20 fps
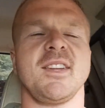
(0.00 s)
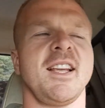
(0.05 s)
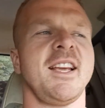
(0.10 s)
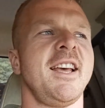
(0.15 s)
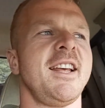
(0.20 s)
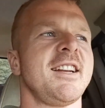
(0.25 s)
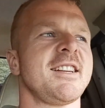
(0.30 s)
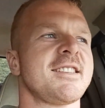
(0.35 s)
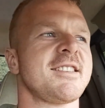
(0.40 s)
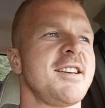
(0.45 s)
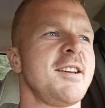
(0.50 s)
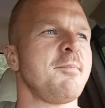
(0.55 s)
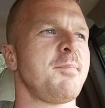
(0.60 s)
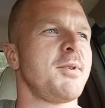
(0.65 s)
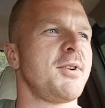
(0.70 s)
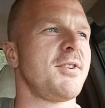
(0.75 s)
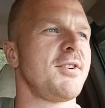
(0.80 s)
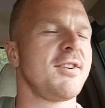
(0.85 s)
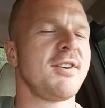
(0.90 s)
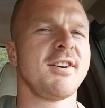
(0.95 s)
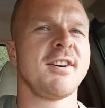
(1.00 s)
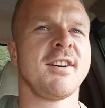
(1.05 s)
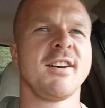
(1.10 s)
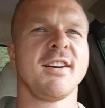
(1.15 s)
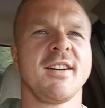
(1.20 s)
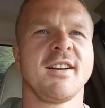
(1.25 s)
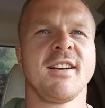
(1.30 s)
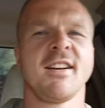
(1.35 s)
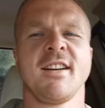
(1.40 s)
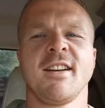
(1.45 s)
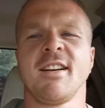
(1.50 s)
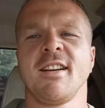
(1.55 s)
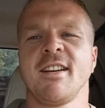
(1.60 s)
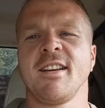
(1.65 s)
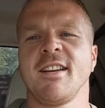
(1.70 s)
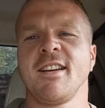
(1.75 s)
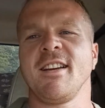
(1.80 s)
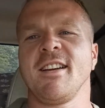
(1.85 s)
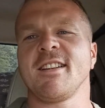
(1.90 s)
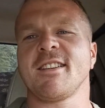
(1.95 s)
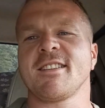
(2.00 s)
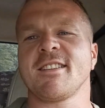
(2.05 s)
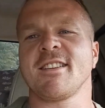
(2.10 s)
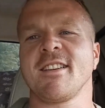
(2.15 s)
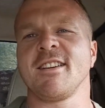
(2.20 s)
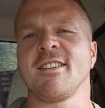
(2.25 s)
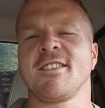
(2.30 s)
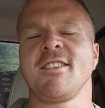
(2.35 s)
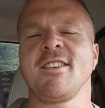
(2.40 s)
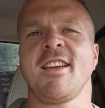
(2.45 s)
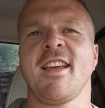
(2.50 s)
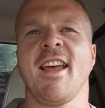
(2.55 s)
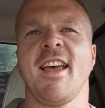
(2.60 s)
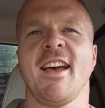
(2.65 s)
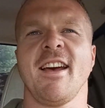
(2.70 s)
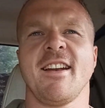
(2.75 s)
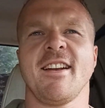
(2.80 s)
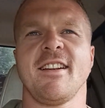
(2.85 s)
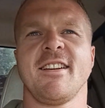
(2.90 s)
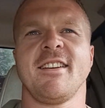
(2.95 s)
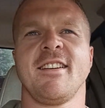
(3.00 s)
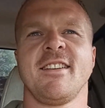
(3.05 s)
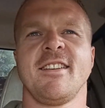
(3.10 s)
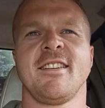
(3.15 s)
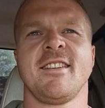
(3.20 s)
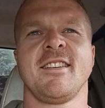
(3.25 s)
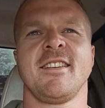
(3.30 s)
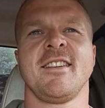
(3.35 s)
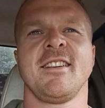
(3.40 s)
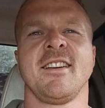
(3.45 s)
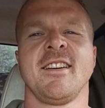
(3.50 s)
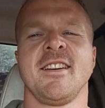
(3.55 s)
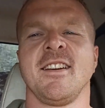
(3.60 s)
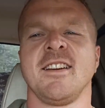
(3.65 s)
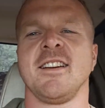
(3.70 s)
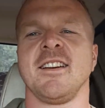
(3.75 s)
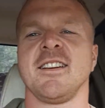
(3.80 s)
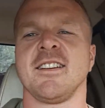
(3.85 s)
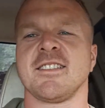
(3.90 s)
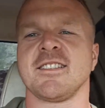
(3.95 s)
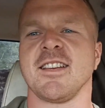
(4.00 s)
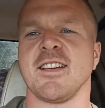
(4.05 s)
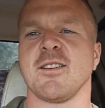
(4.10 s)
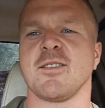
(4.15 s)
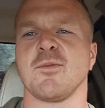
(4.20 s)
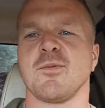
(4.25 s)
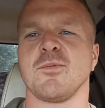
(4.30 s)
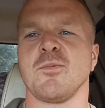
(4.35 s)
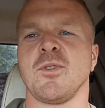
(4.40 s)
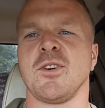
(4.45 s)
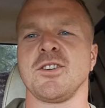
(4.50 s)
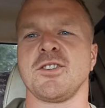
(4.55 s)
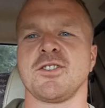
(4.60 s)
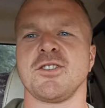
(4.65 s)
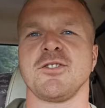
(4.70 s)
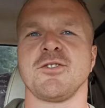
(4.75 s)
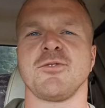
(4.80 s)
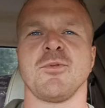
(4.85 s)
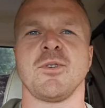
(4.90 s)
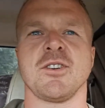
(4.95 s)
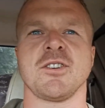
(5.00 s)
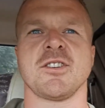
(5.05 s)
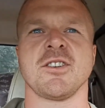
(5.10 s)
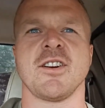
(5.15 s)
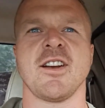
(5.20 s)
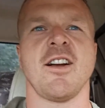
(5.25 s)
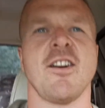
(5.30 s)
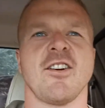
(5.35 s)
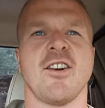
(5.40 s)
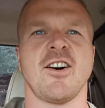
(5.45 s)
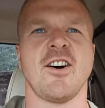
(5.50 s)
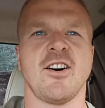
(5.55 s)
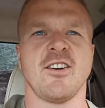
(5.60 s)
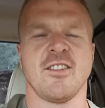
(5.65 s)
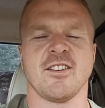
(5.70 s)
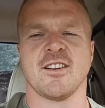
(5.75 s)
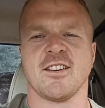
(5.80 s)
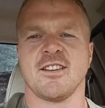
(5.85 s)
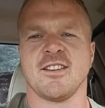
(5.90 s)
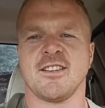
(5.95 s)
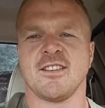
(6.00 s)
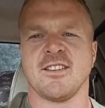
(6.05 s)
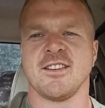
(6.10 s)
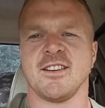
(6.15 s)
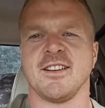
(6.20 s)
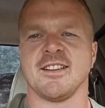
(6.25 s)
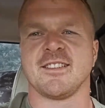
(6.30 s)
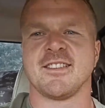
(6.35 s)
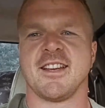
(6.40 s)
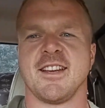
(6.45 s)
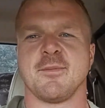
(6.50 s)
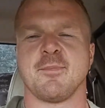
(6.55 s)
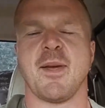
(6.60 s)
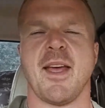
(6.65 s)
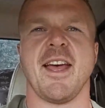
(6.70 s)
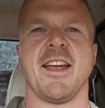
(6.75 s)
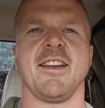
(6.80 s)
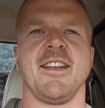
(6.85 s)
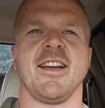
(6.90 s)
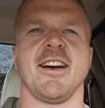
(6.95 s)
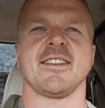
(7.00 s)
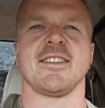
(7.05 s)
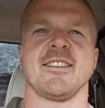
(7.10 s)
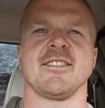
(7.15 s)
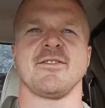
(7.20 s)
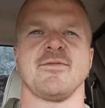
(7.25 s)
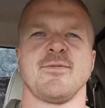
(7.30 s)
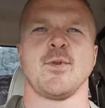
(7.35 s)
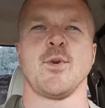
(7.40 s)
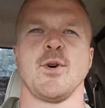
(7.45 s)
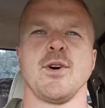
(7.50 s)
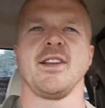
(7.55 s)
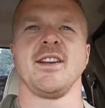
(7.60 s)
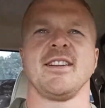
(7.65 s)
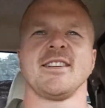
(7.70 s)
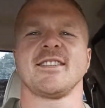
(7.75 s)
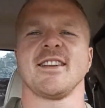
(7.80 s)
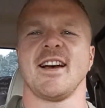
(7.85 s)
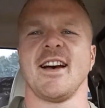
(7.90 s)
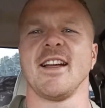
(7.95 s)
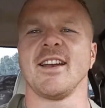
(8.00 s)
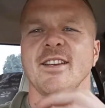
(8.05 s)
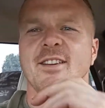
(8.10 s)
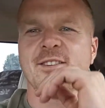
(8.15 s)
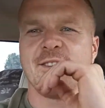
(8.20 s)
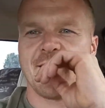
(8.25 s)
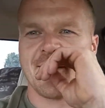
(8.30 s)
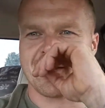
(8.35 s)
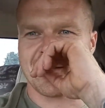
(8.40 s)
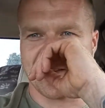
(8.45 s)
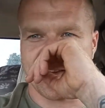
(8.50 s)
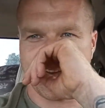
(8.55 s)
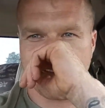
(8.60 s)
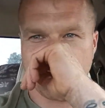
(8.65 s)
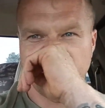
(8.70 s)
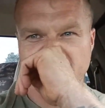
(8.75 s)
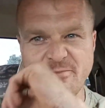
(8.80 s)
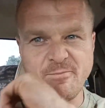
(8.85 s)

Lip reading: And it's simple. It's because you can't, it's like, once you're an alcoholic, it's like, man, you got this void inside of you that's like,